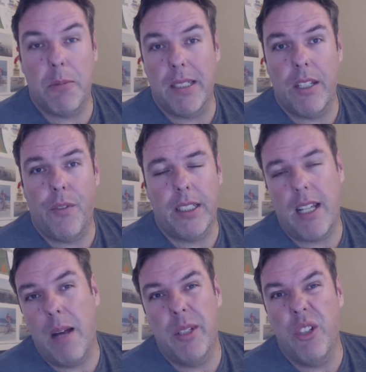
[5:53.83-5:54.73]
a specific
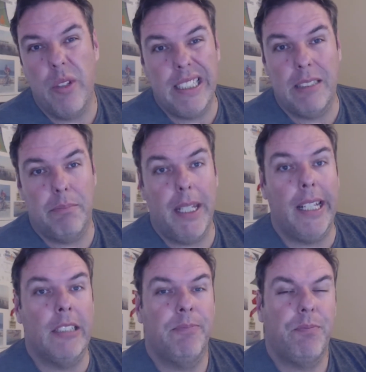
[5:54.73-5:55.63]
time, and the reason being